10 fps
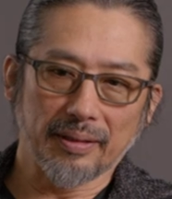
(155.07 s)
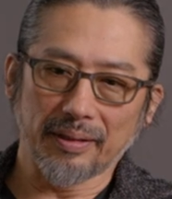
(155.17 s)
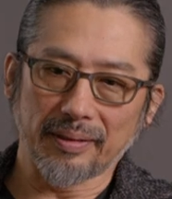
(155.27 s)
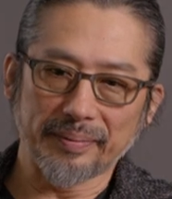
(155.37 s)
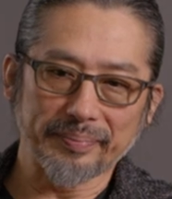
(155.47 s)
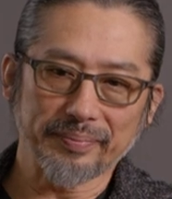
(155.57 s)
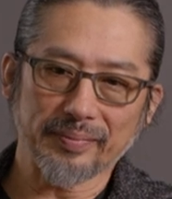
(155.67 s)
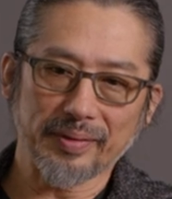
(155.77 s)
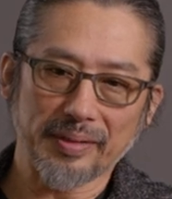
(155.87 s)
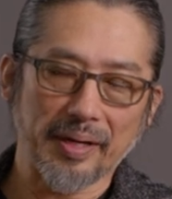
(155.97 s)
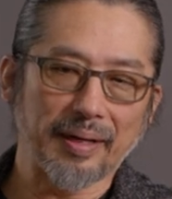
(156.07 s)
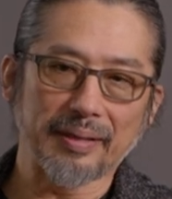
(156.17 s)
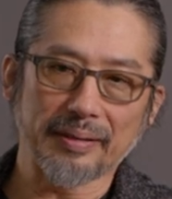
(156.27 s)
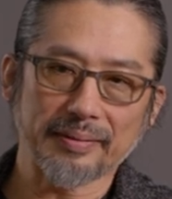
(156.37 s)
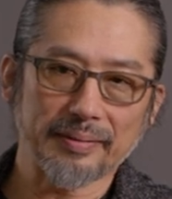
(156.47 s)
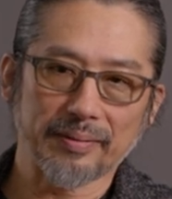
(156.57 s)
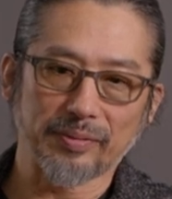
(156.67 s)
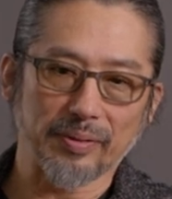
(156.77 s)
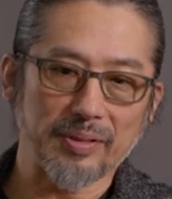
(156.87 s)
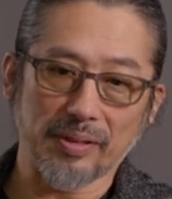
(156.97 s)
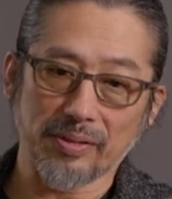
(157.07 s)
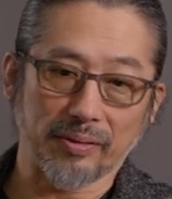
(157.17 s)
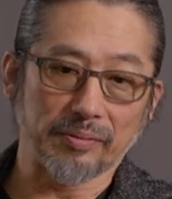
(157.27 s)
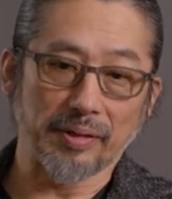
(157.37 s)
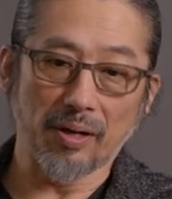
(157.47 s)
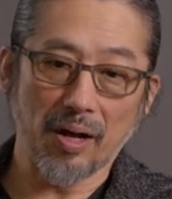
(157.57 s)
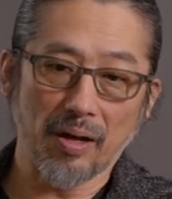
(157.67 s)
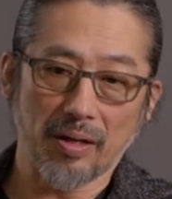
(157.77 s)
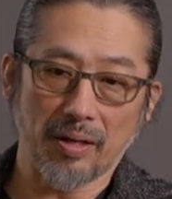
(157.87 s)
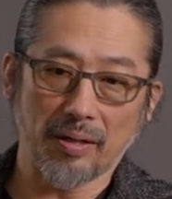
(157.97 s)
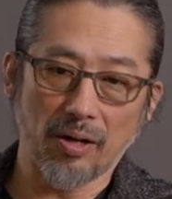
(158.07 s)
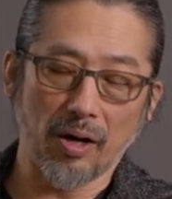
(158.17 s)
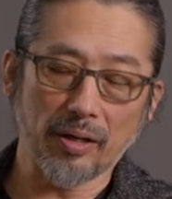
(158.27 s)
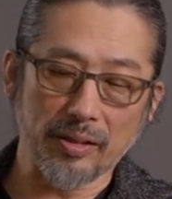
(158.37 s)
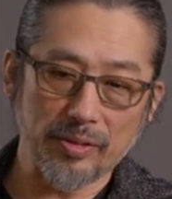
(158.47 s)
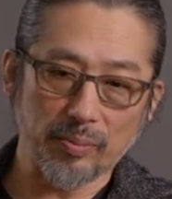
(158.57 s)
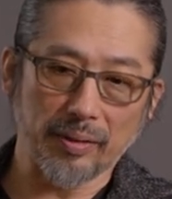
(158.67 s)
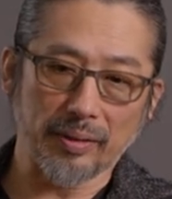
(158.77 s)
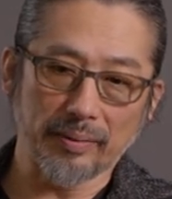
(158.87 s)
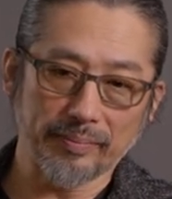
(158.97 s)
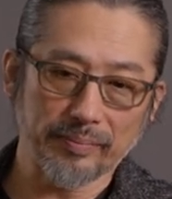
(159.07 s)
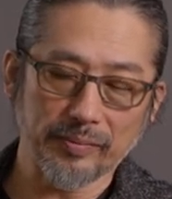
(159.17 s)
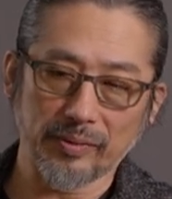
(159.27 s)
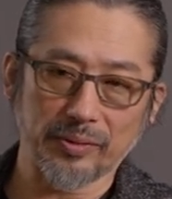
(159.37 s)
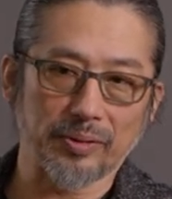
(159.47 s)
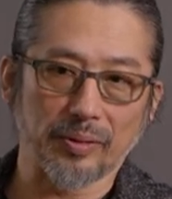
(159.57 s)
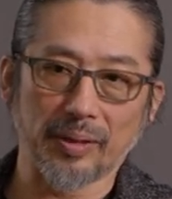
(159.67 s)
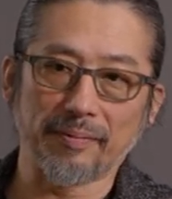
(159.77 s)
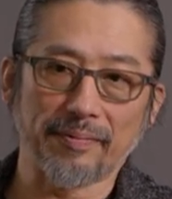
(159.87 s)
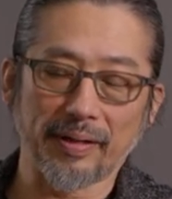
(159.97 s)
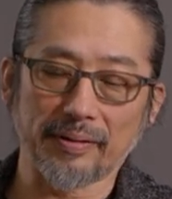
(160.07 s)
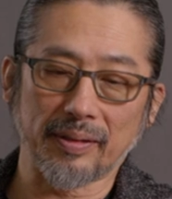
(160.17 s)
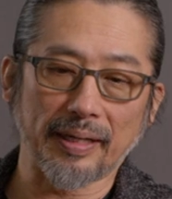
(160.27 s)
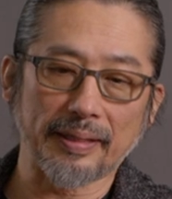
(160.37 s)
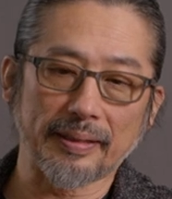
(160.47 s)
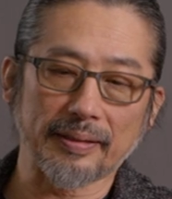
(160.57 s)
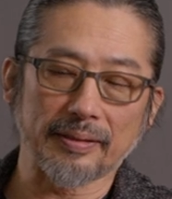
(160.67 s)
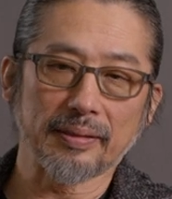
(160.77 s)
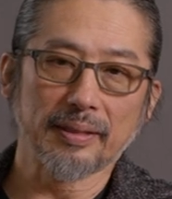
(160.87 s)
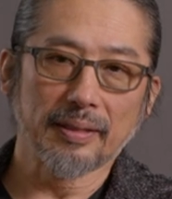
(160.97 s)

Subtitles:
Yeah, of course, he's a great artist, but also, I felt like a